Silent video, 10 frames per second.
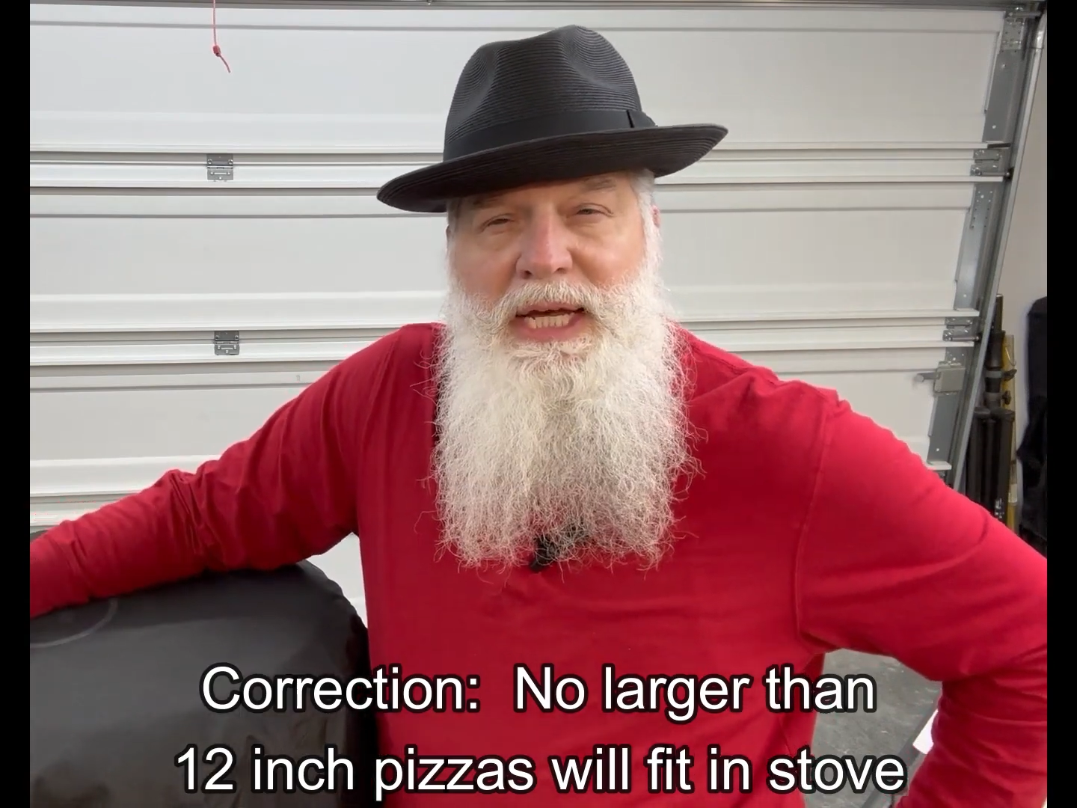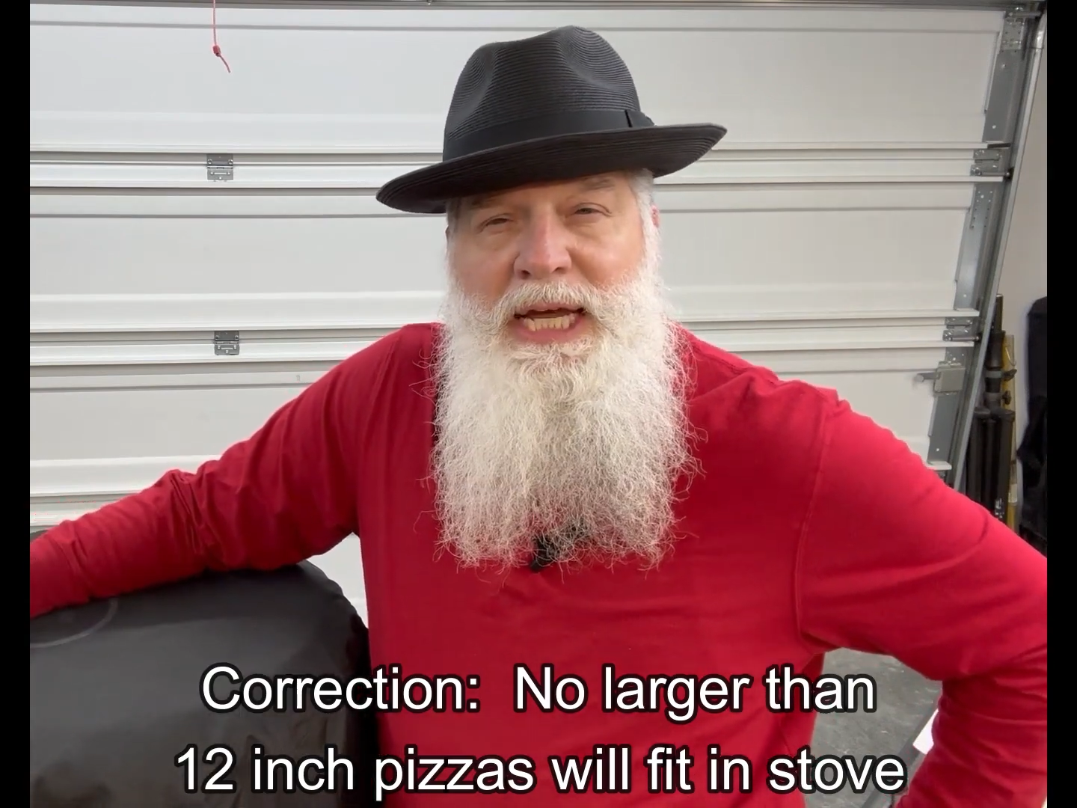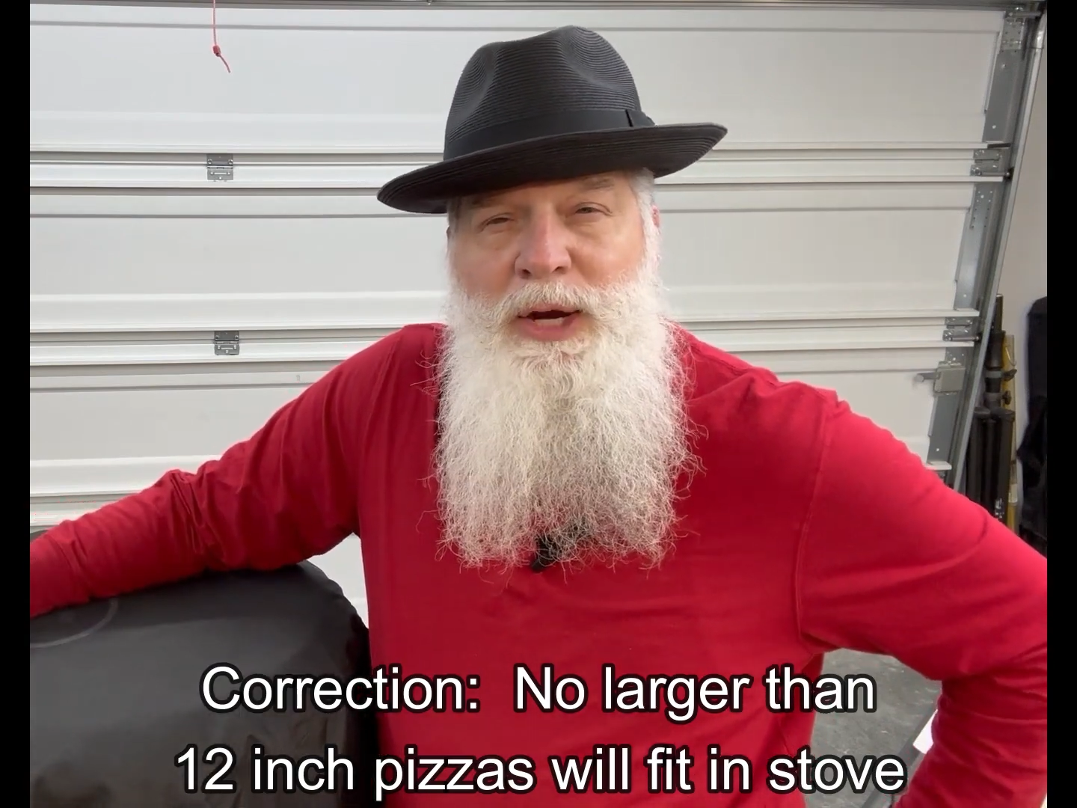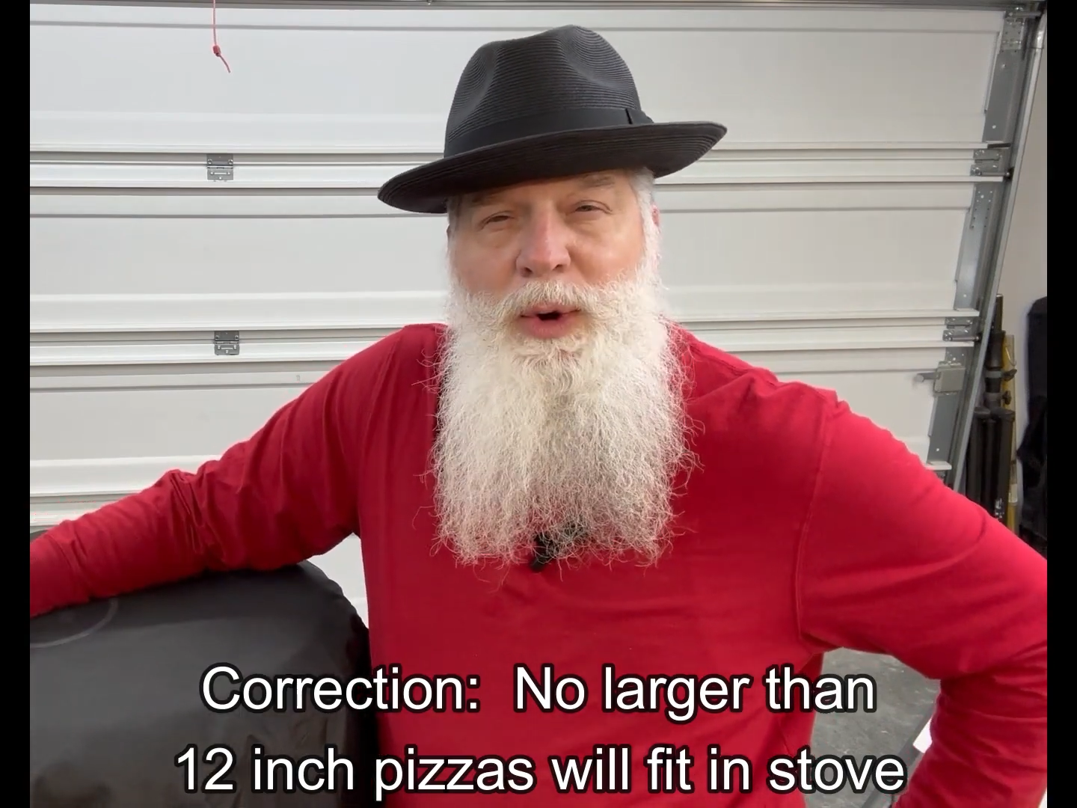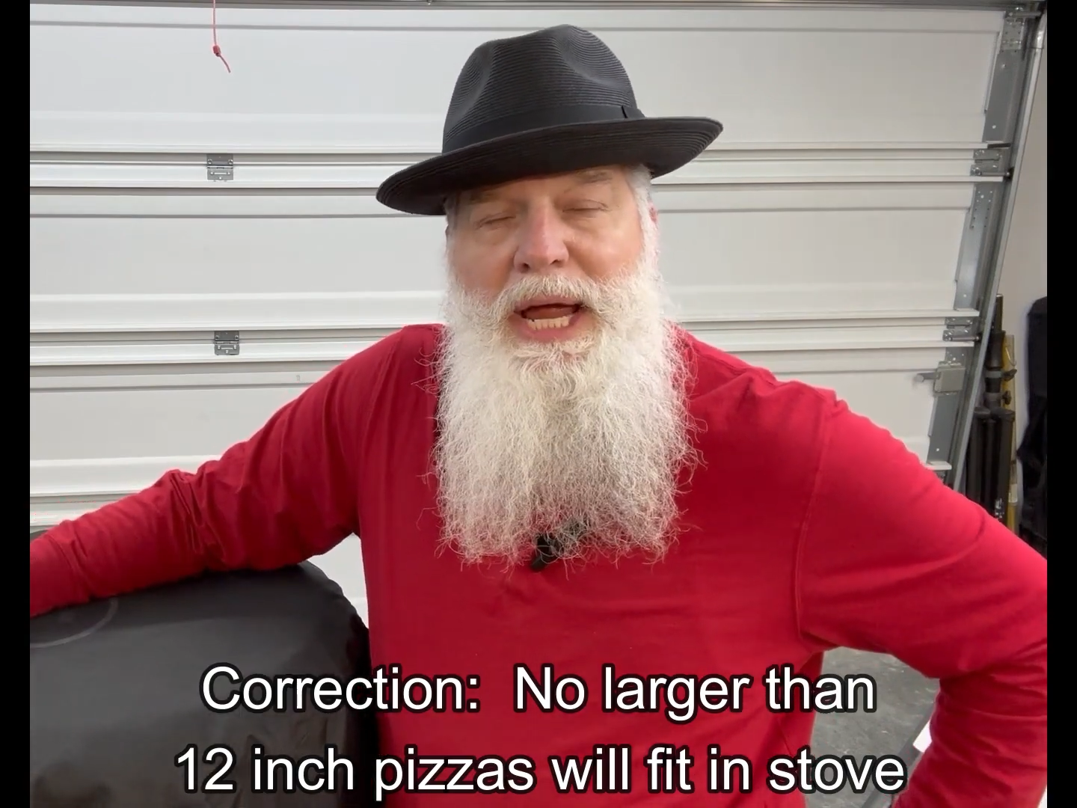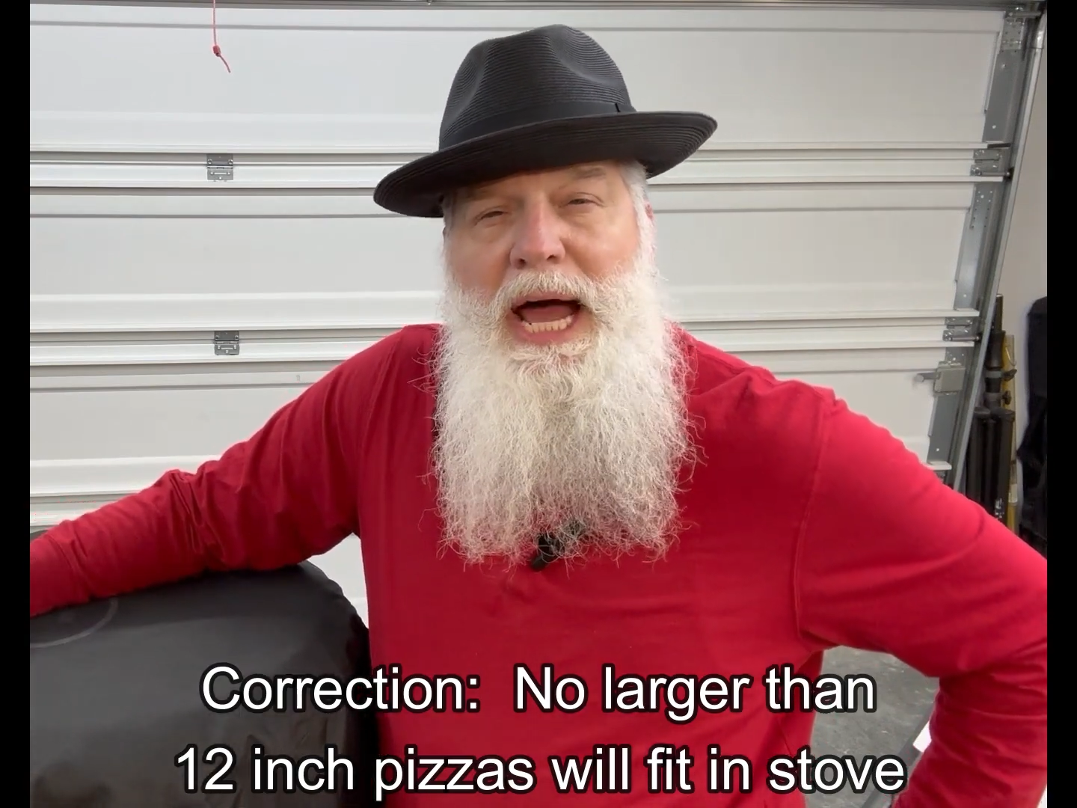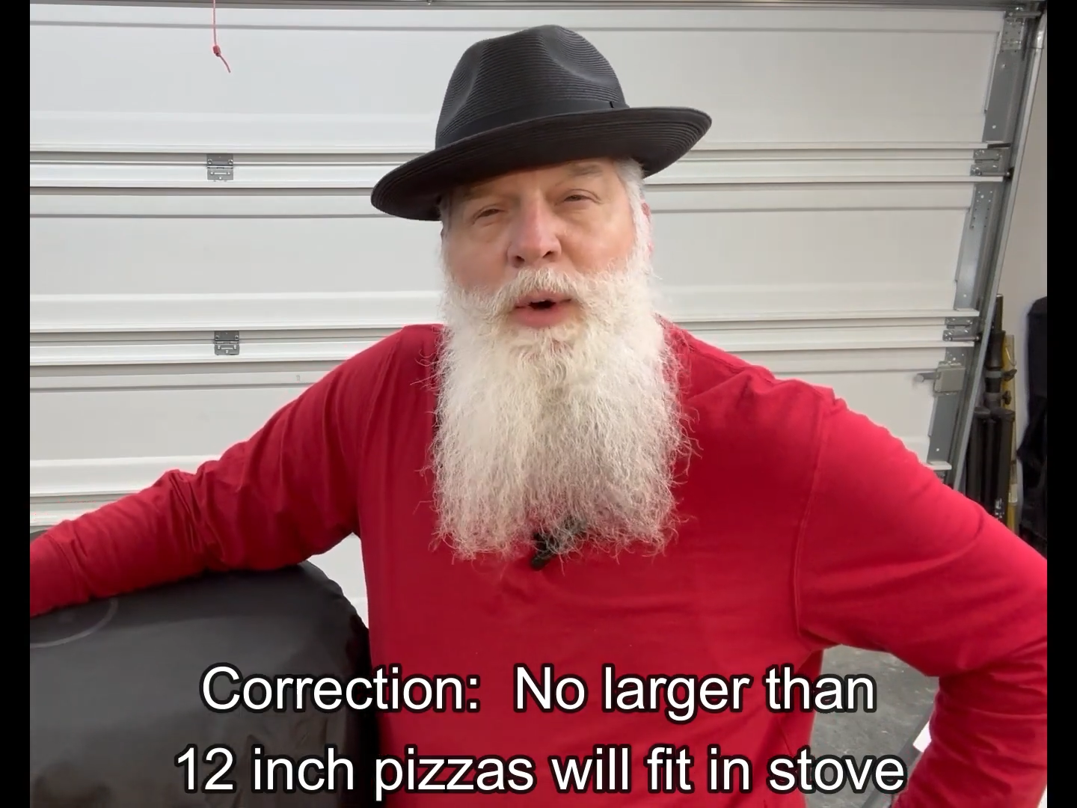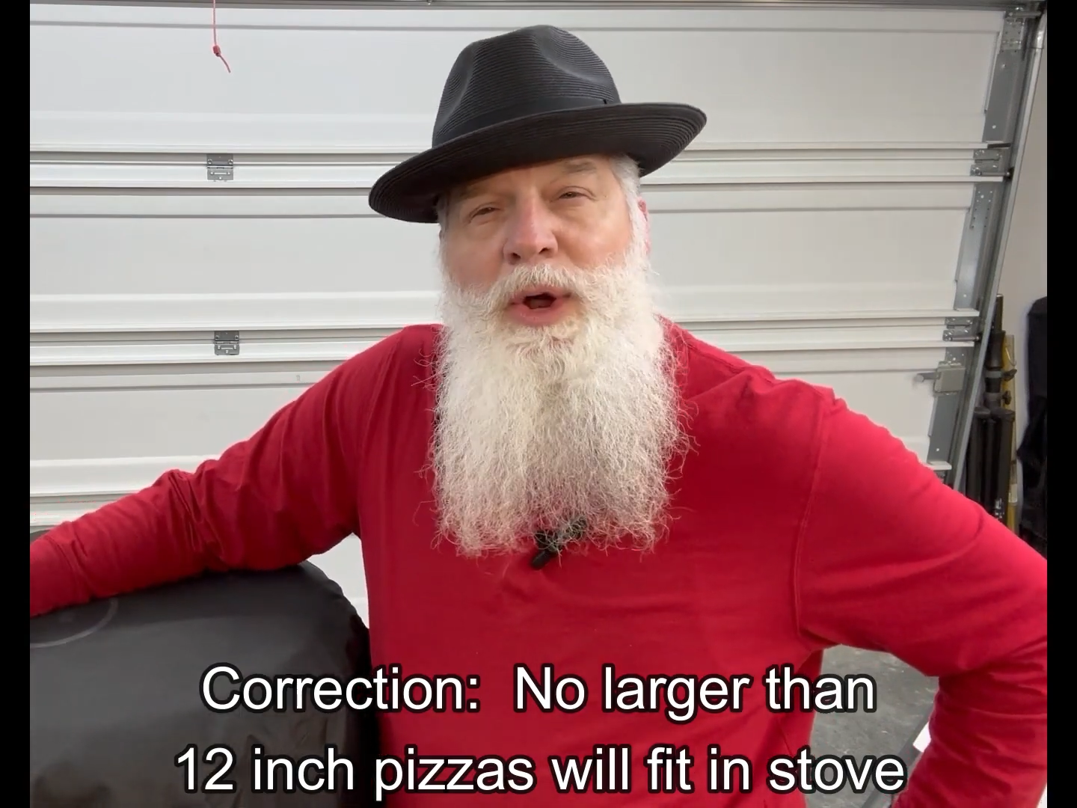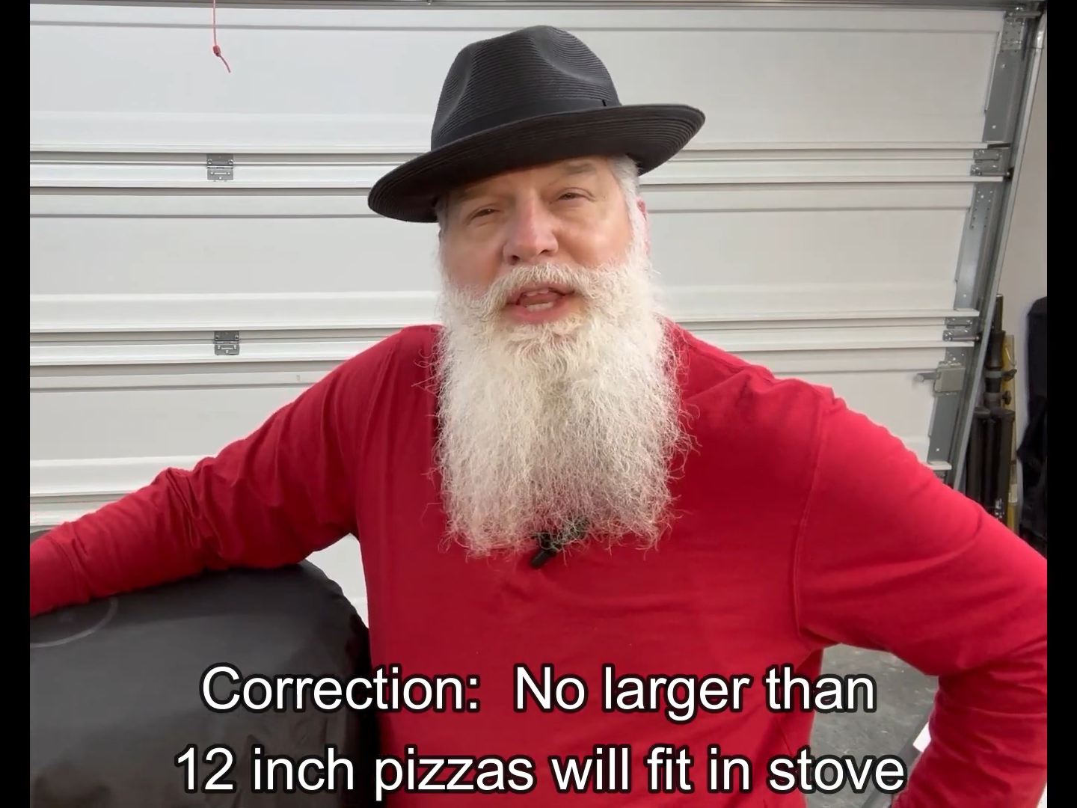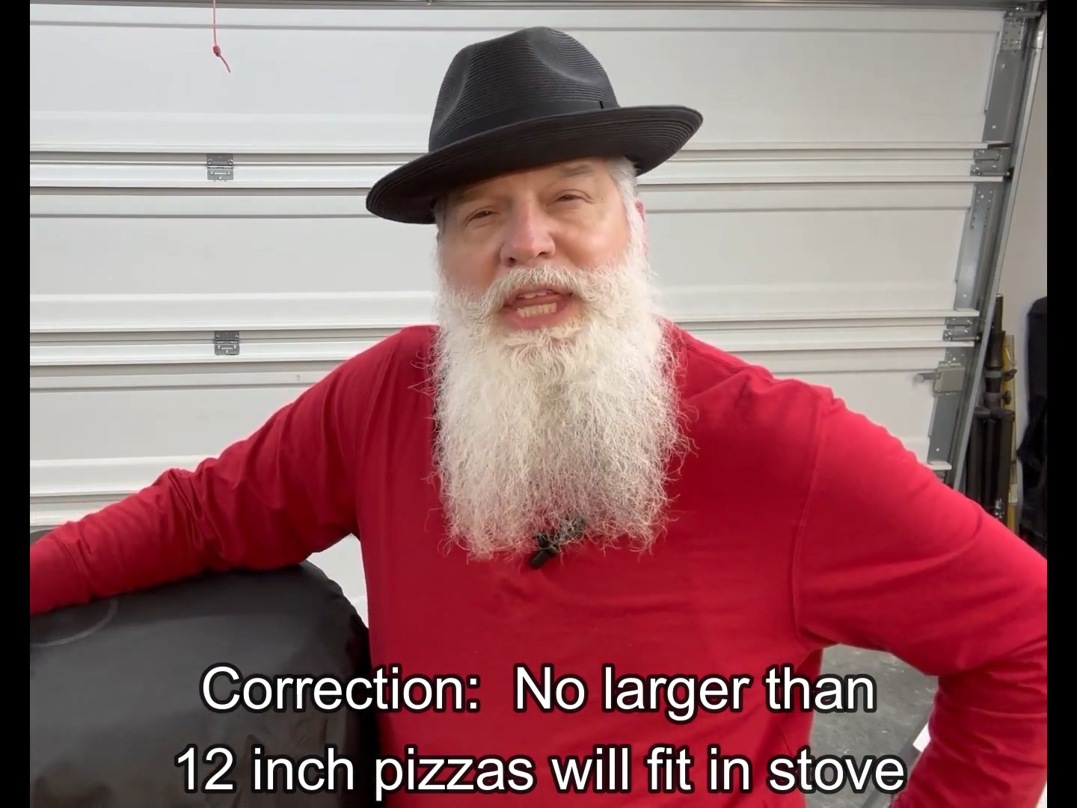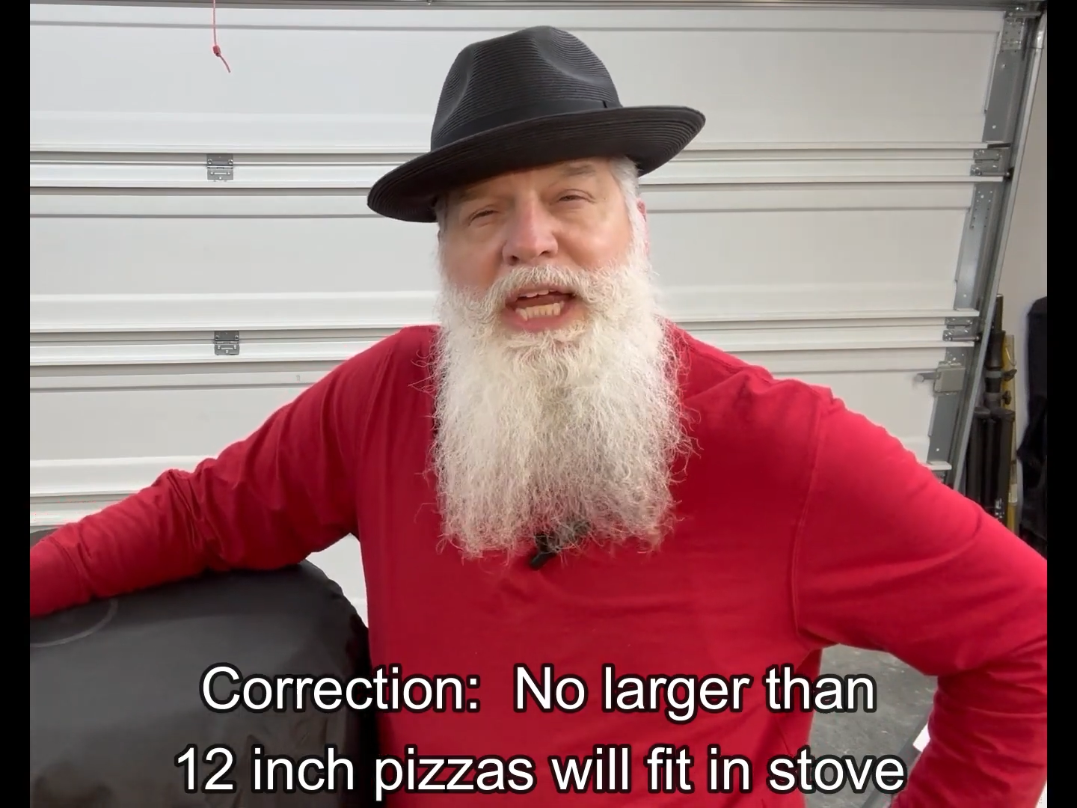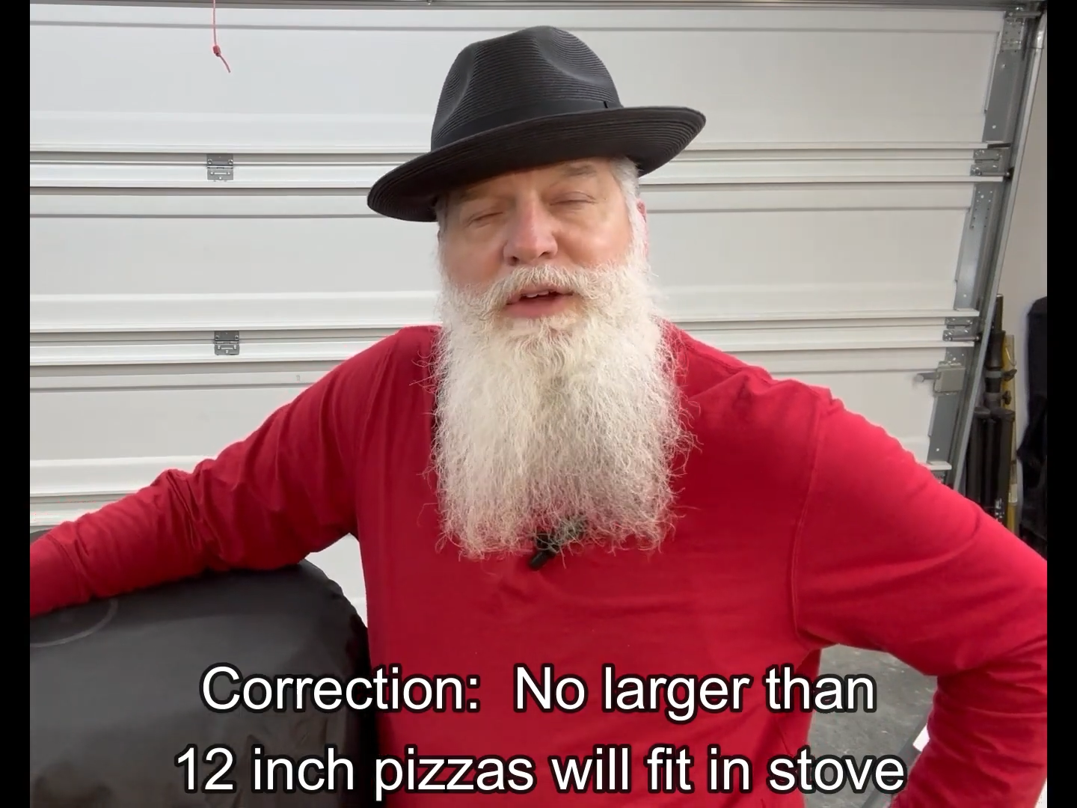Anyway, I want to thank